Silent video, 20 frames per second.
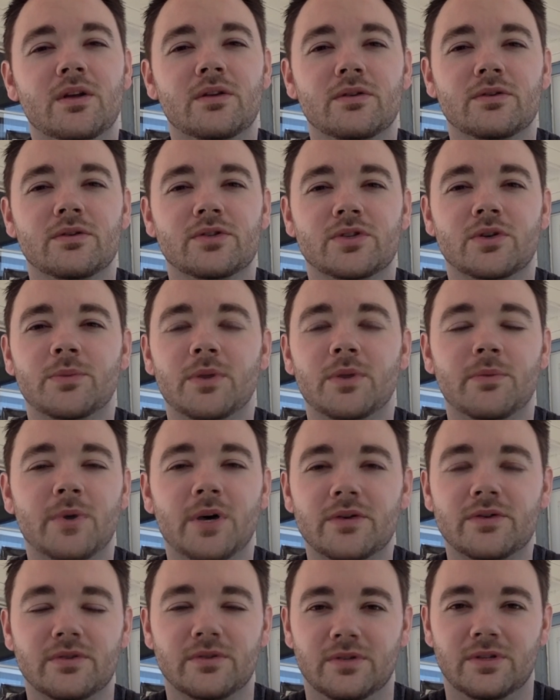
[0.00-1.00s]
There's so many
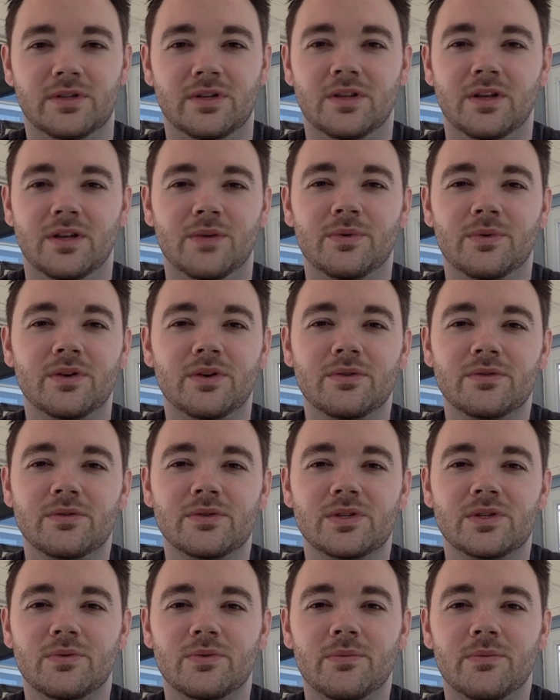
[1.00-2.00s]
muscles that we
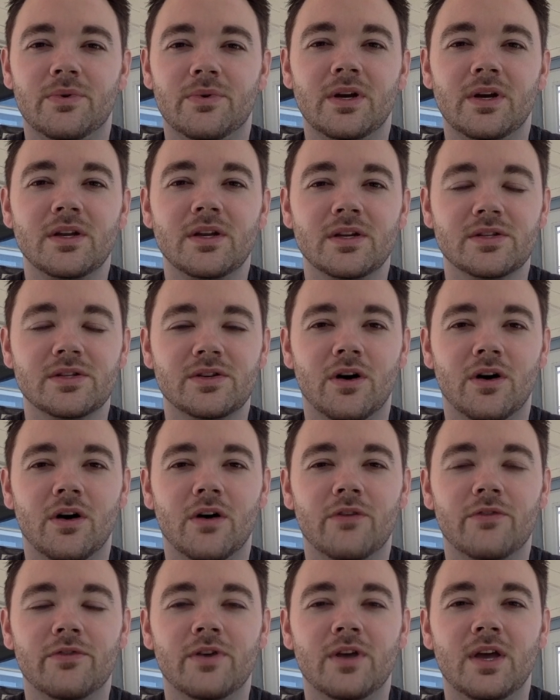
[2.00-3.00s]
use while playing disc
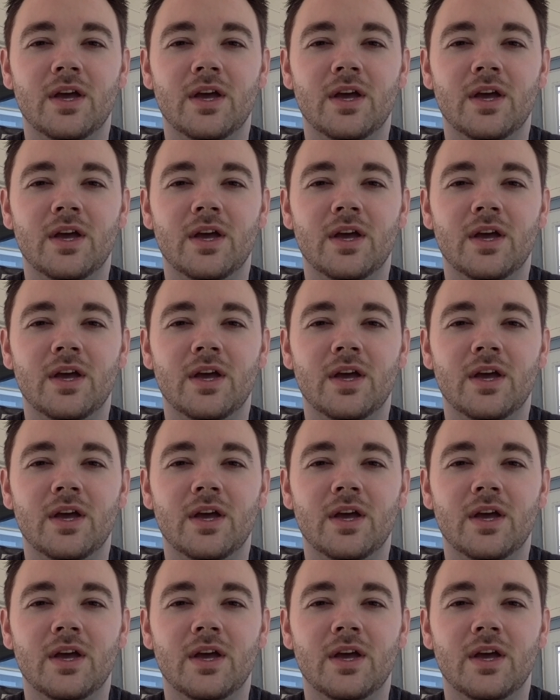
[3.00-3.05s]
golf,